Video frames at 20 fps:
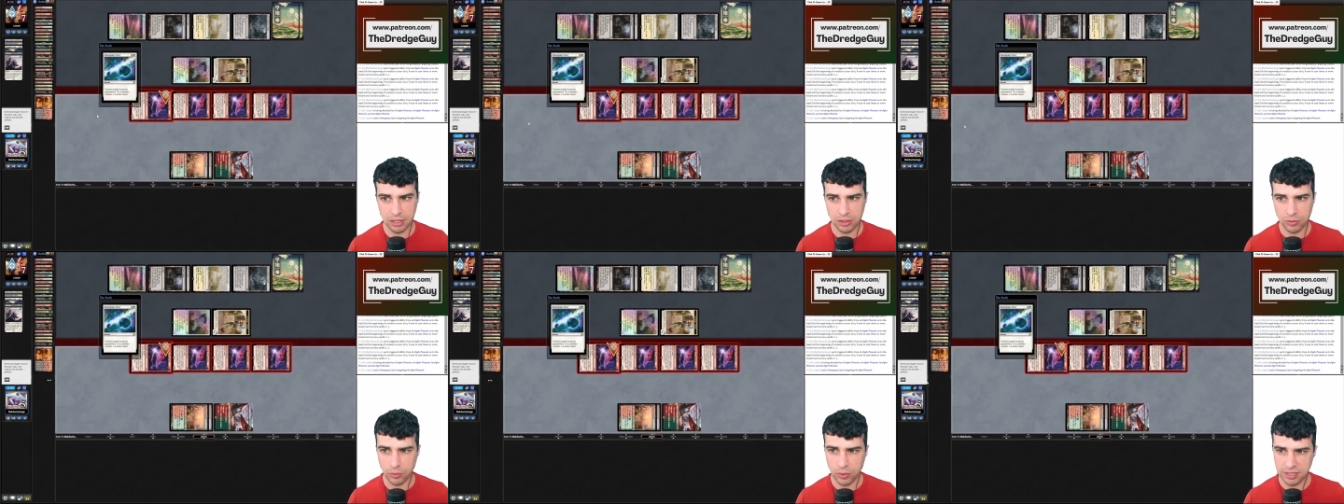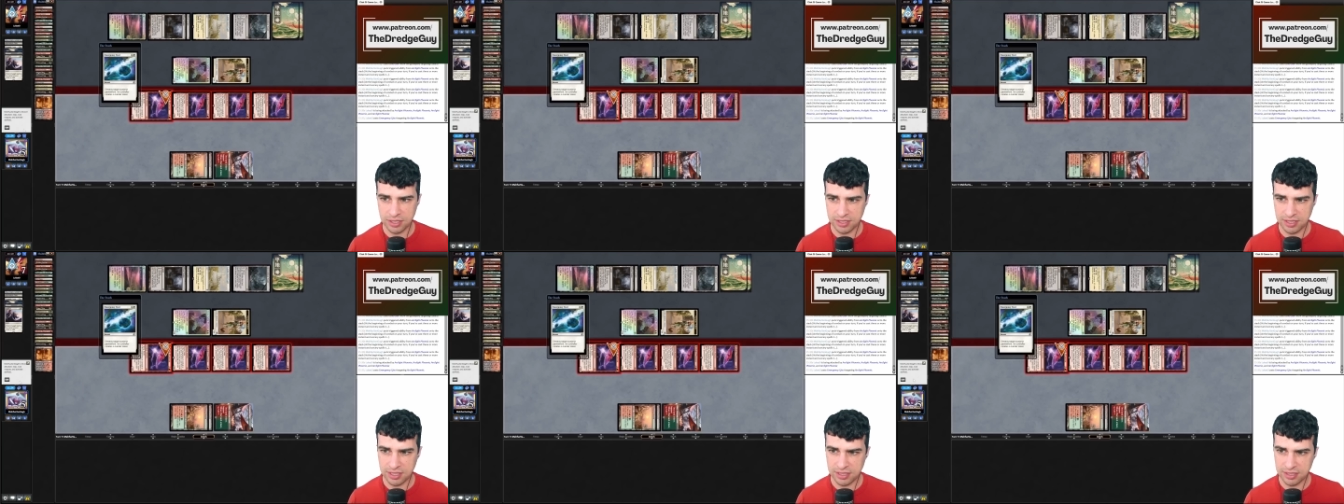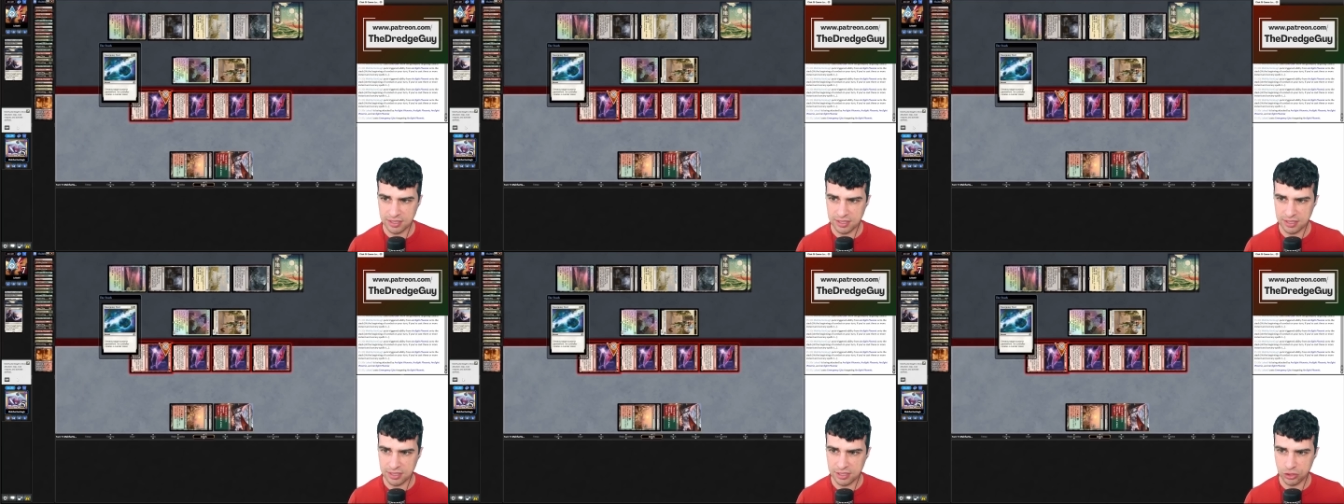What is
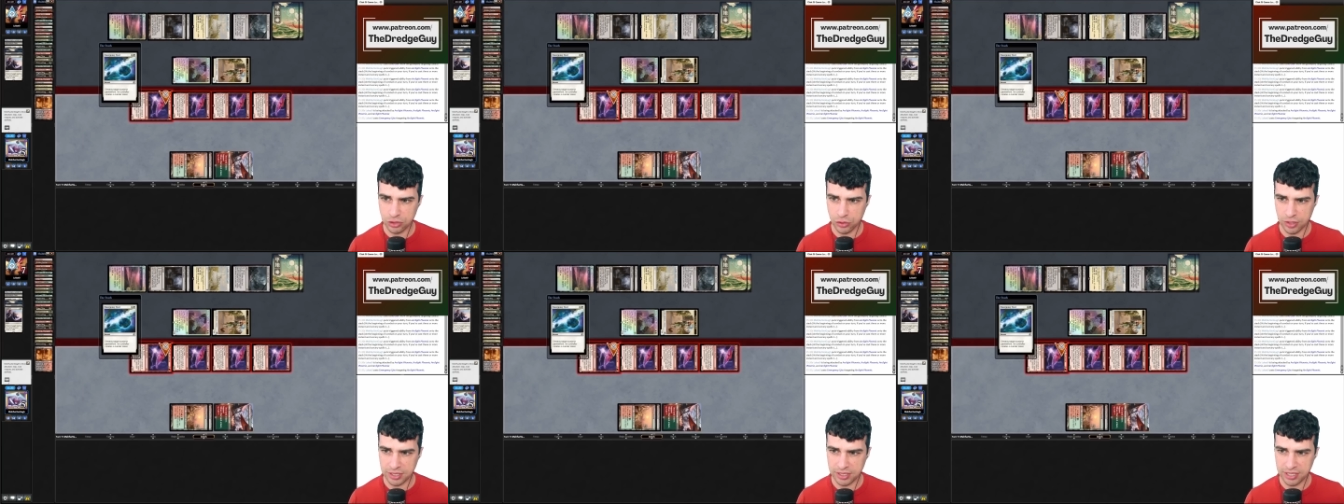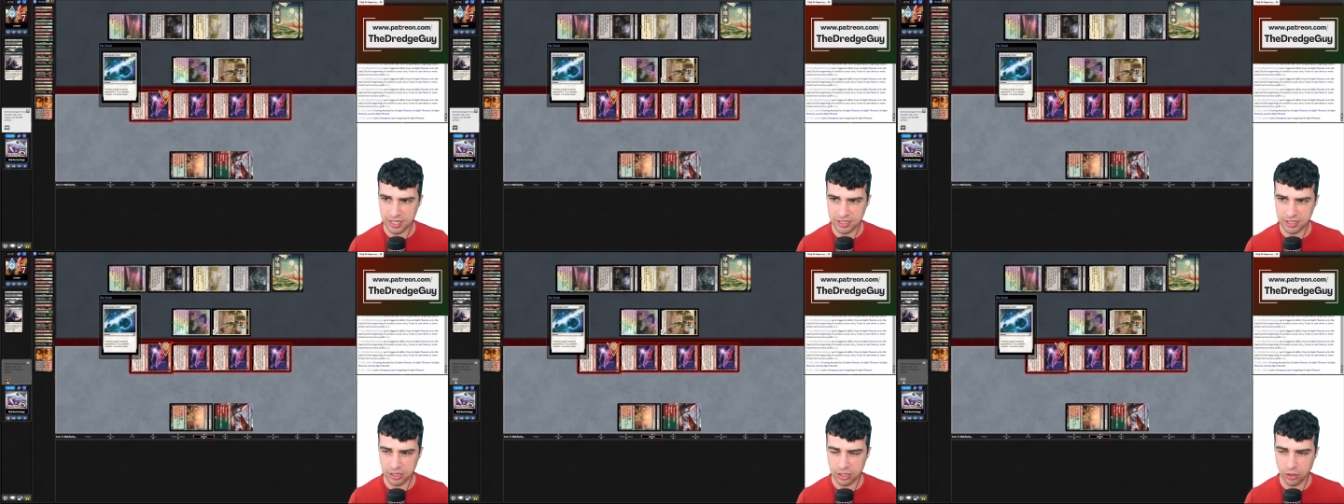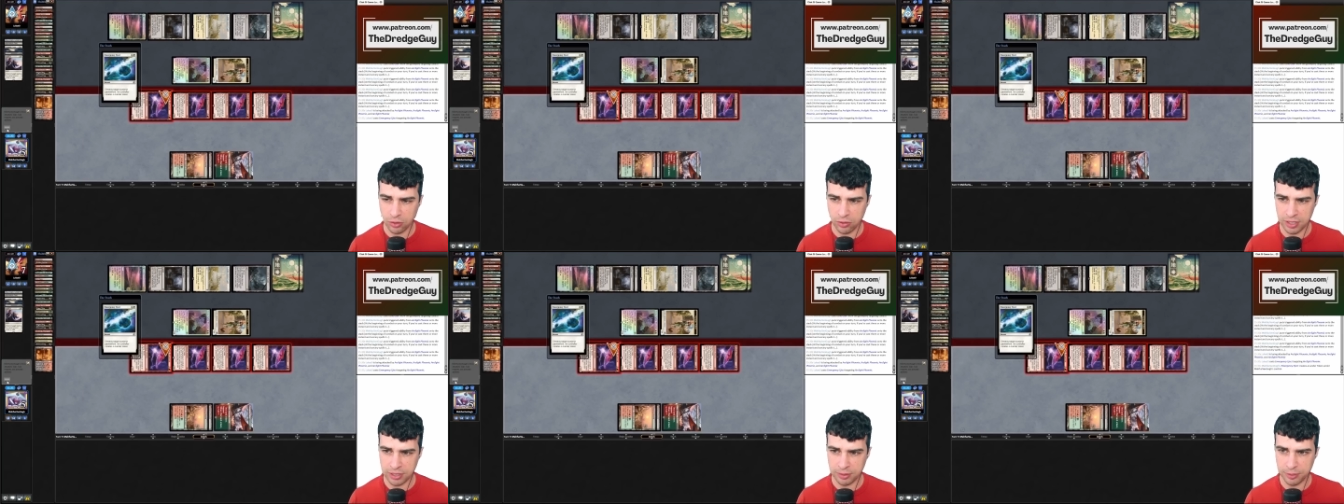this? Destroy target
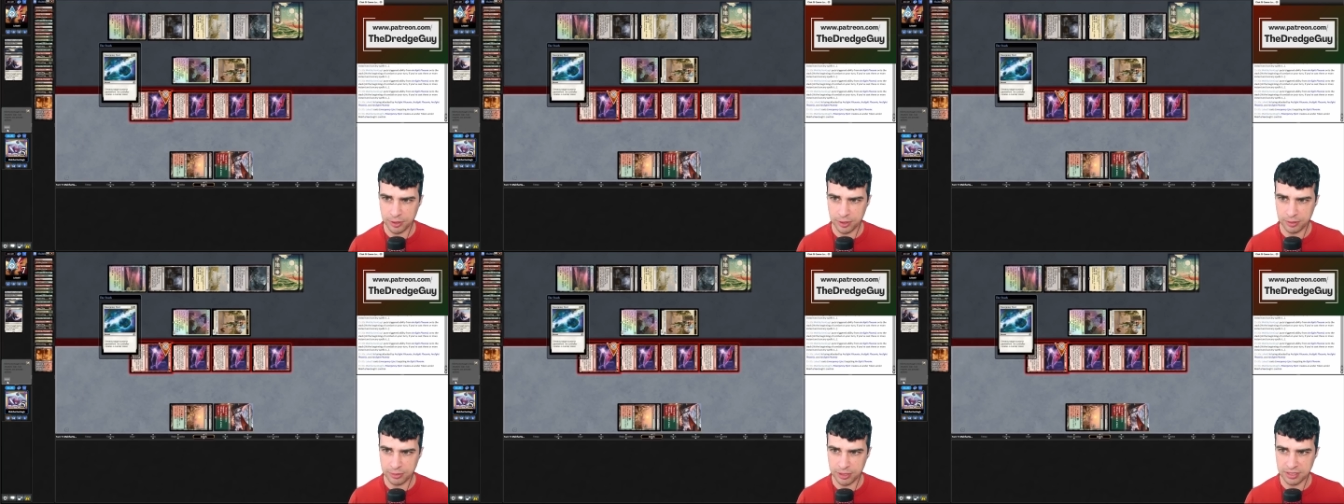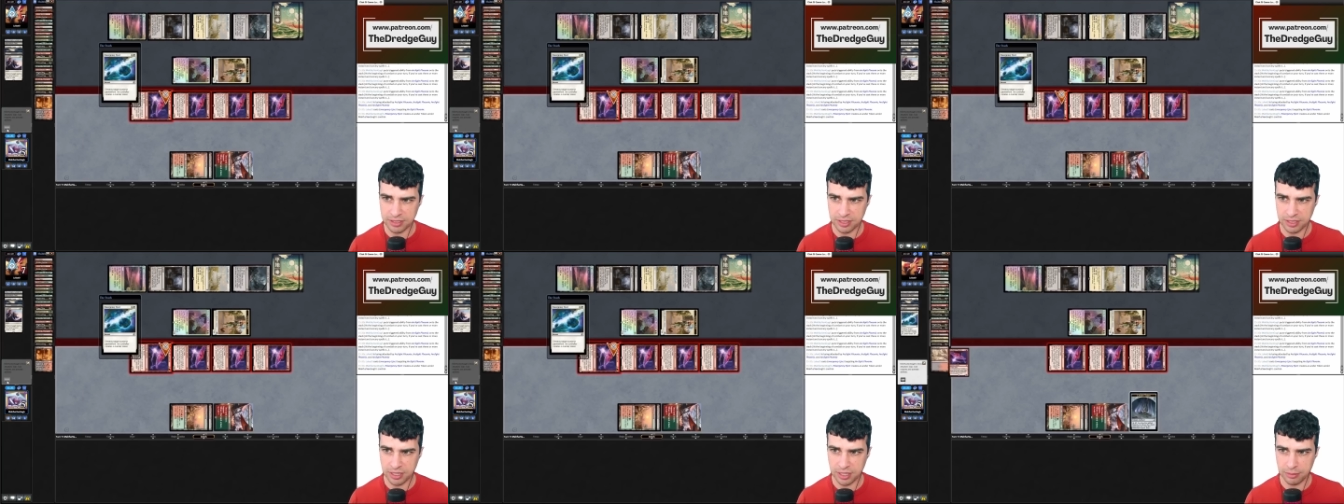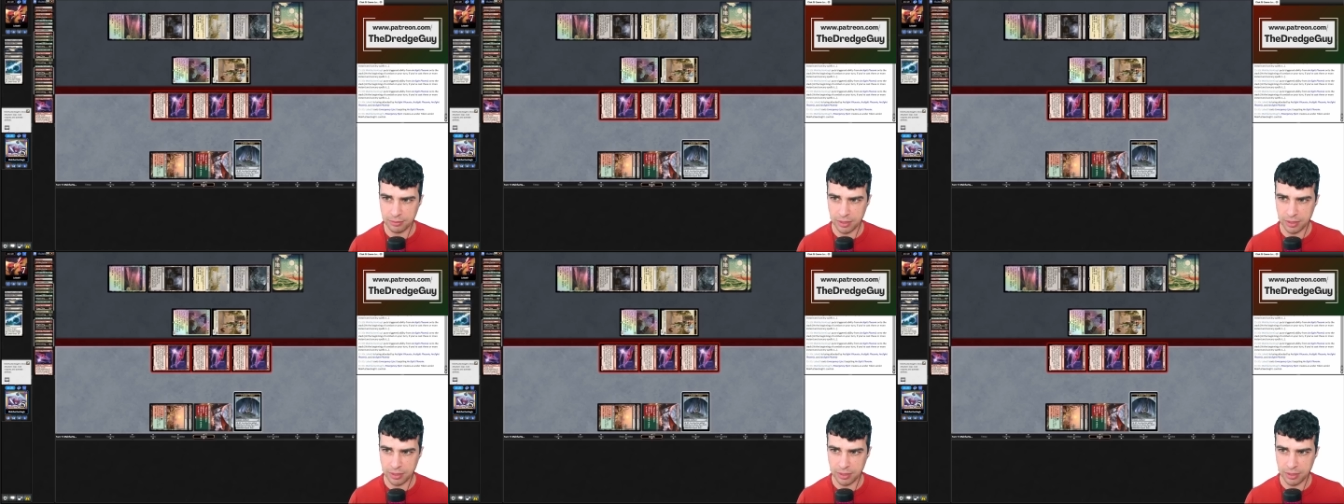non-land permanent.